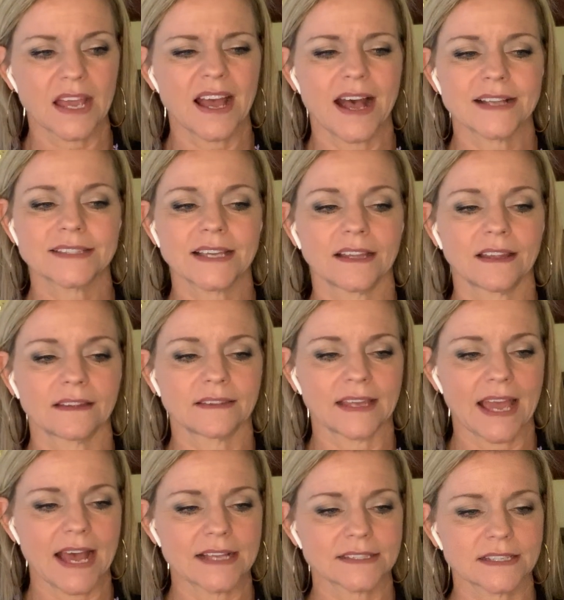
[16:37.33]
I sound like the
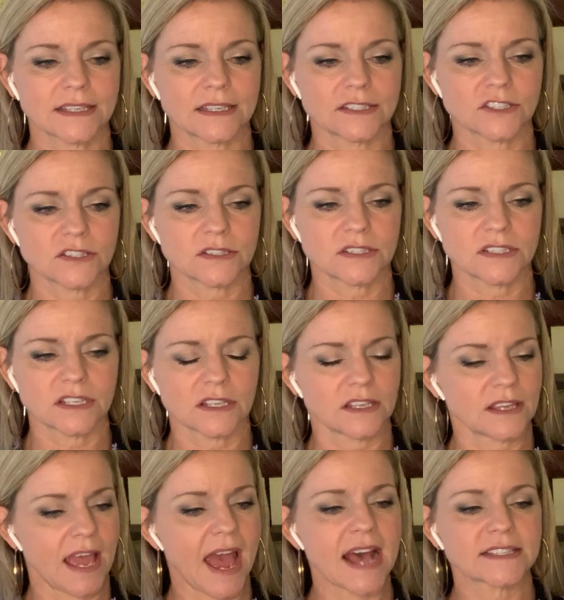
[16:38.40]
ass
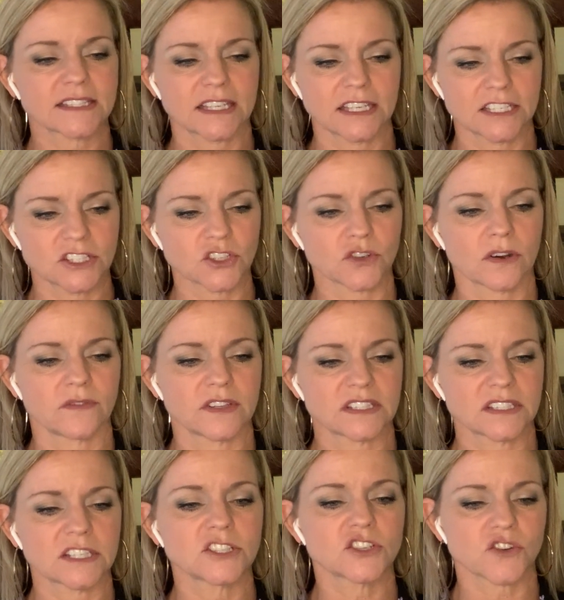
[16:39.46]
kisser of the
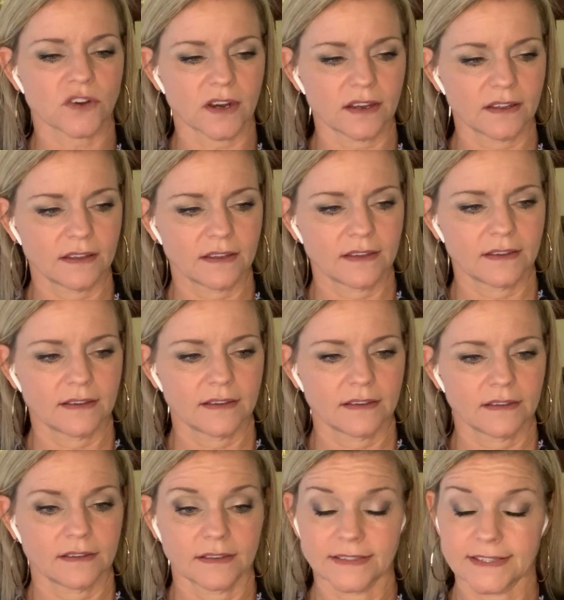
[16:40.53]
century.
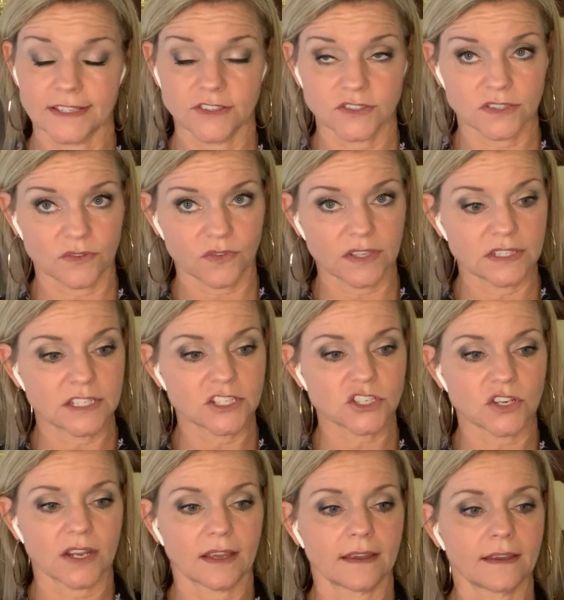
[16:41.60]
It's years of
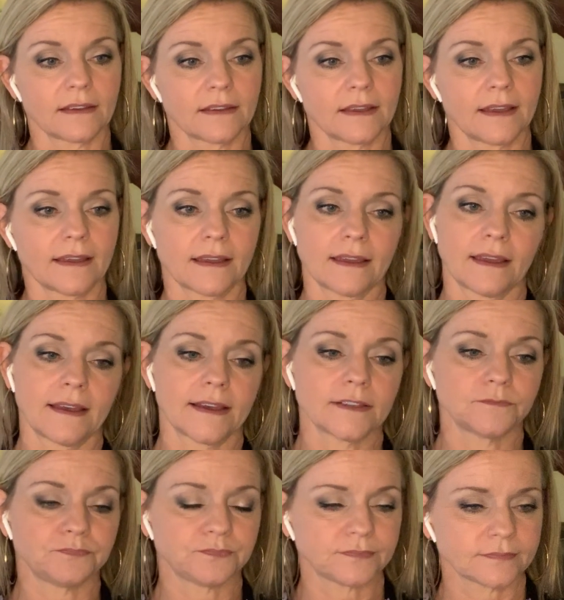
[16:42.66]
conditioning kicking
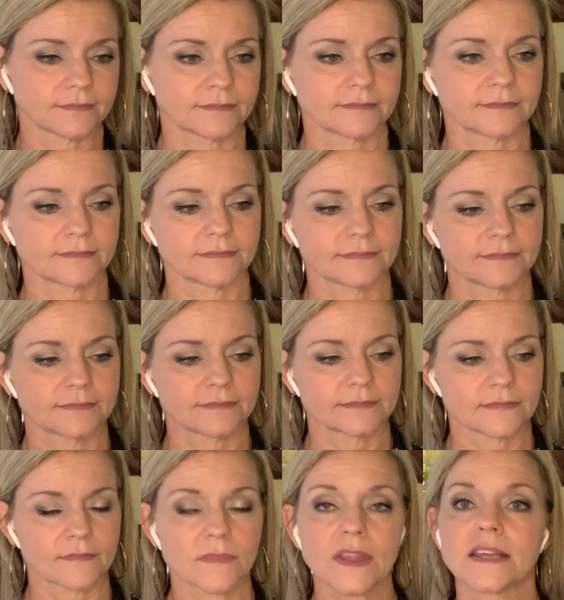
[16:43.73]
in.
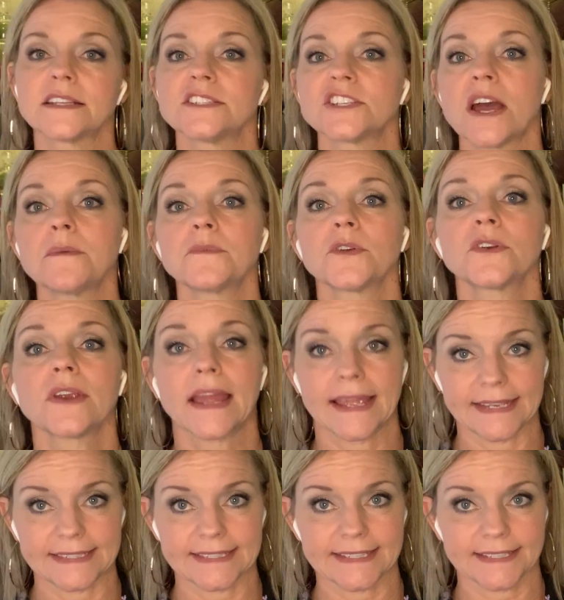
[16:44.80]
Chapter
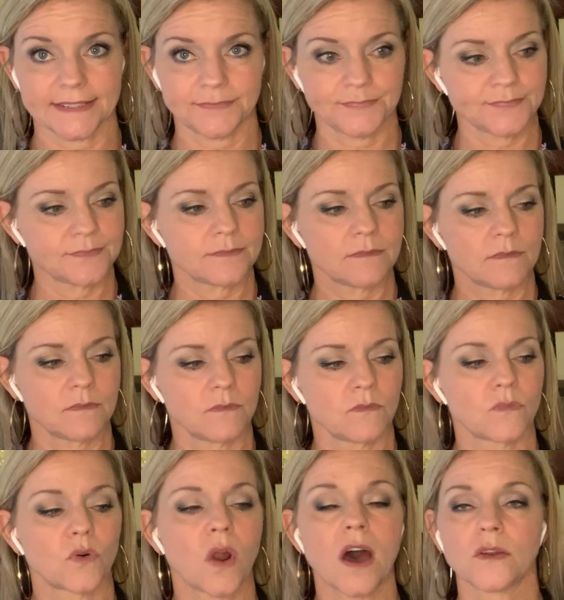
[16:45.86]
8.
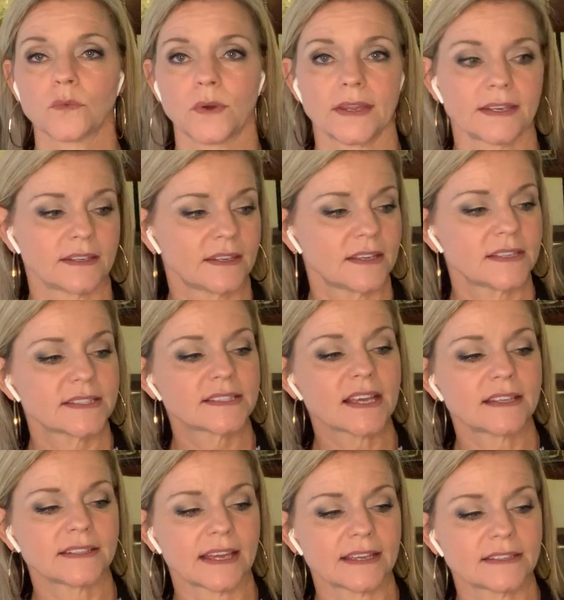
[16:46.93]
Bronwyn,
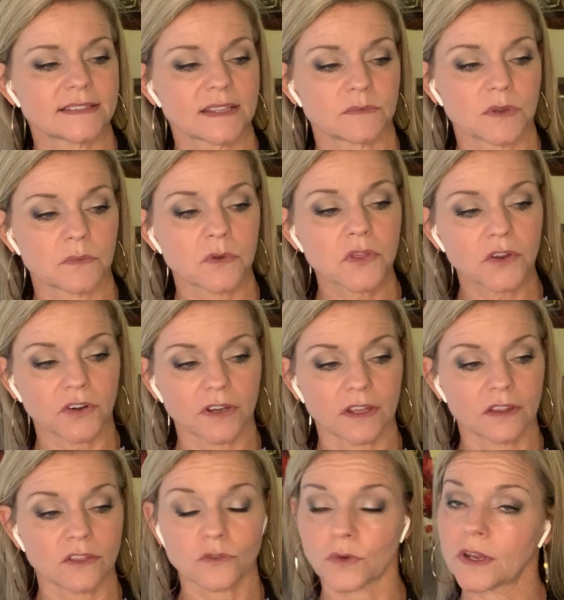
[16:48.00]
Sunday, September
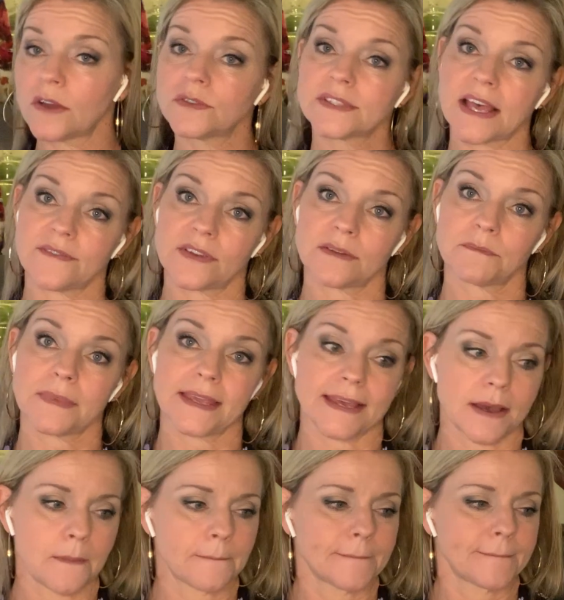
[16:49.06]
30th, 3:07
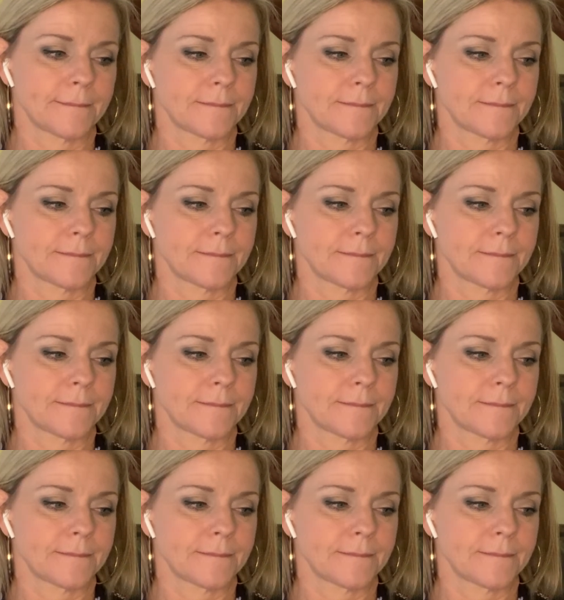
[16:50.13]
p.m.